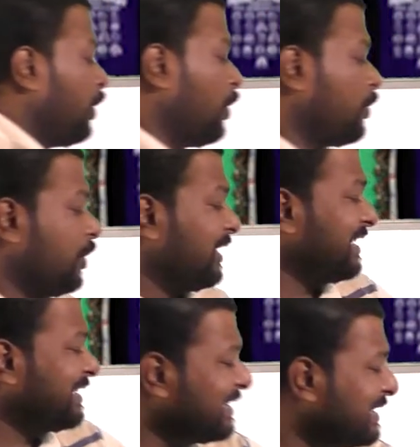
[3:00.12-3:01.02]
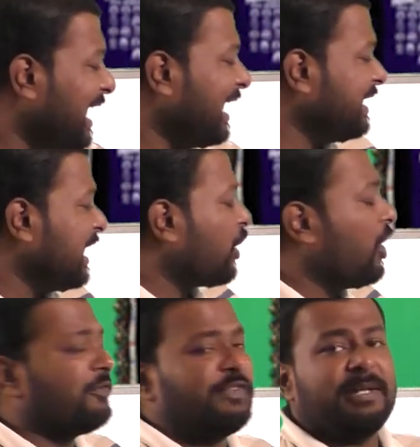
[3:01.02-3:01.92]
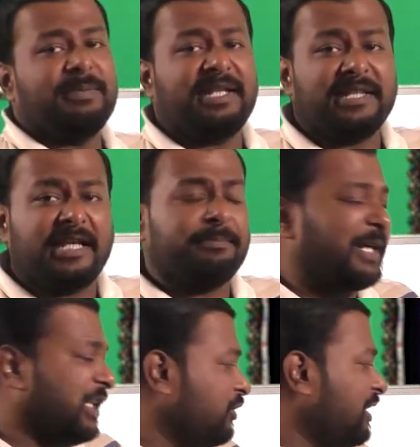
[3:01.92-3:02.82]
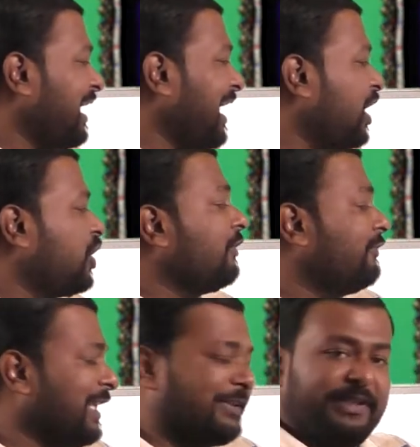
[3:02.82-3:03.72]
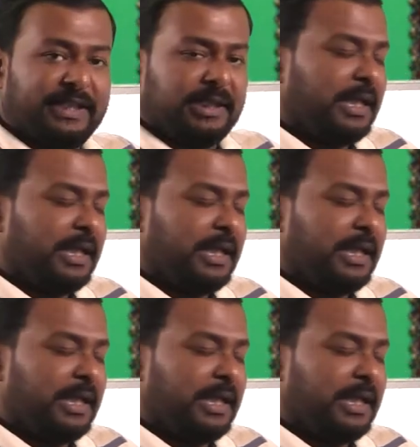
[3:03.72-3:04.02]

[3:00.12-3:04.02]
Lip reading: So this is the area confined by that particular kind of liquid.